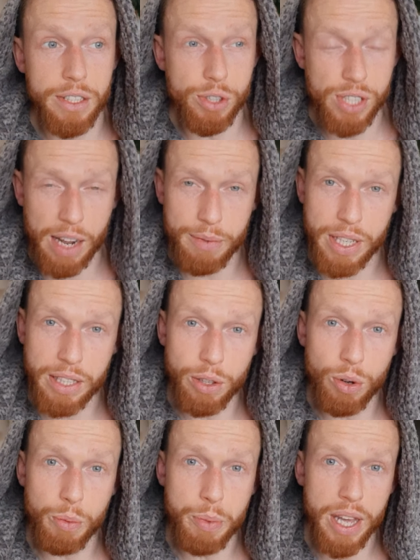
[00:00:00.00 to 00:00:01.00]
Just having a
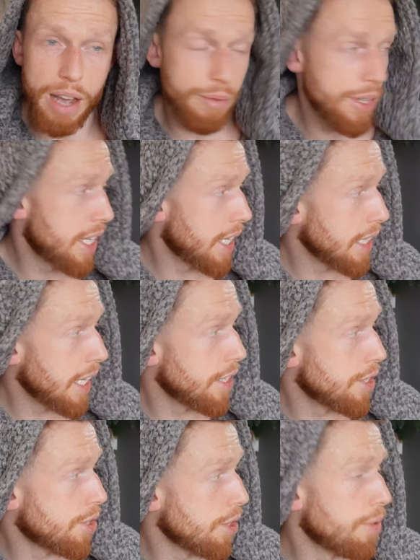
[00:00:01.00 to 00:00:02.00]
little bit every day, like you
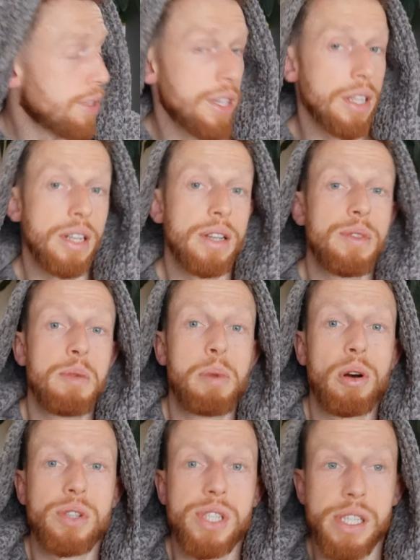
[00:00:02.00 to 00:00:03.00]
saw in the
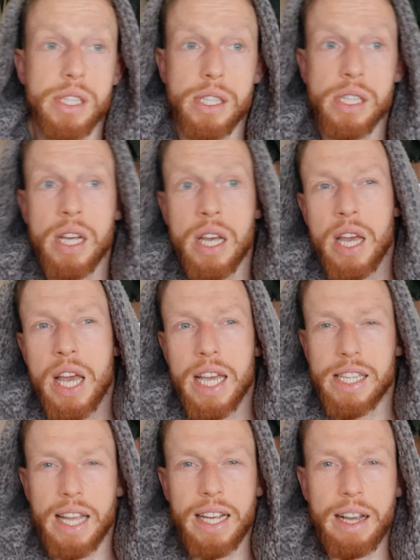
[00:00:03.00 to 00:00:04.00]
boxes,
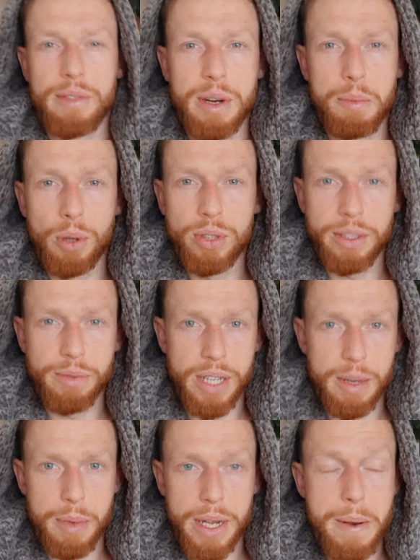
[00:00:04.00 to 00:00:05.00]
it's like having a
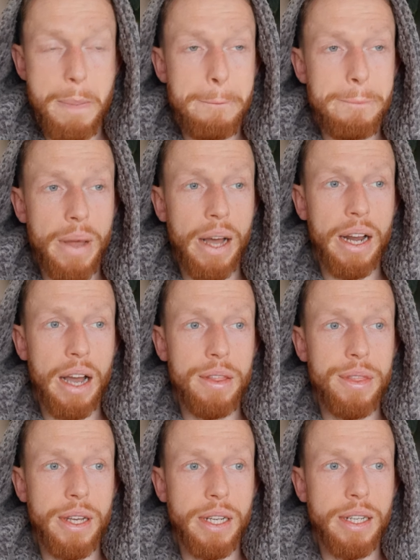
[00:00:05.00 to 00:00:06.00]
multivitamin. And I
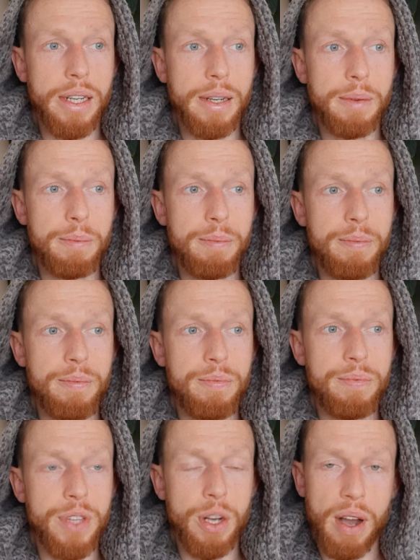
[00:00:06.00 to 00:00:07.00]
think,
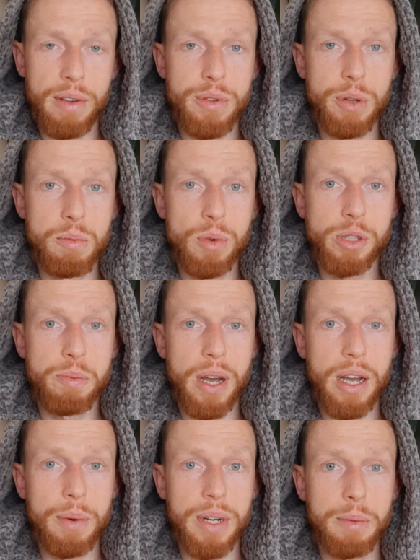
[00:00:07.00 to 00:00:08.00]
I feel much
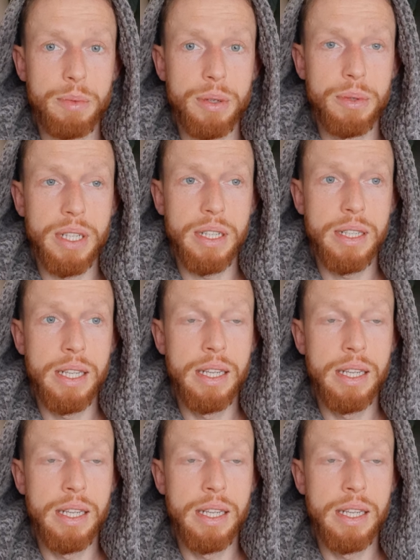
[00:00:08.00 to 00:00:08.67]
better when I'm doing it.